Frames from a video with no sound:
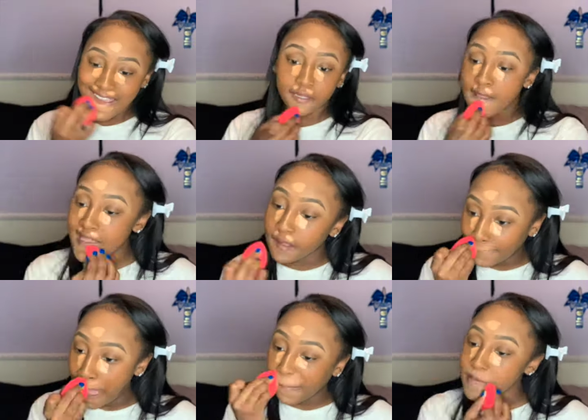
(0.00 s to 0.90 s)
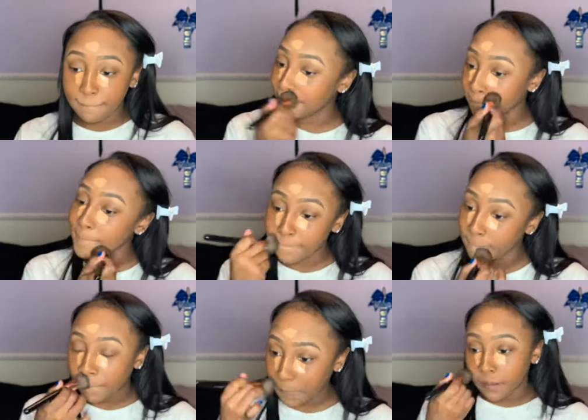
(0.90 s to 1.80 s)
these out first, like my
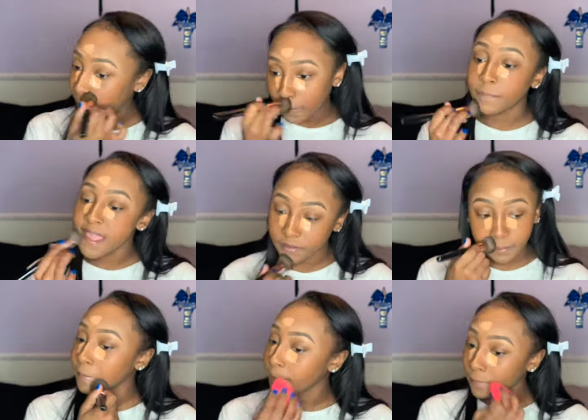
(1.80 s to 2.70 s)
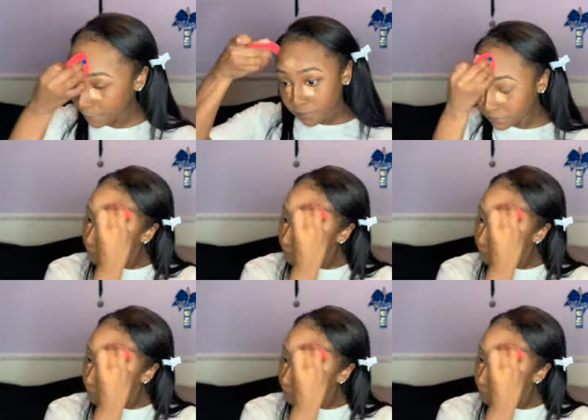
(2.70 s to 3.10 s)
nose, my chin, and my lip, and then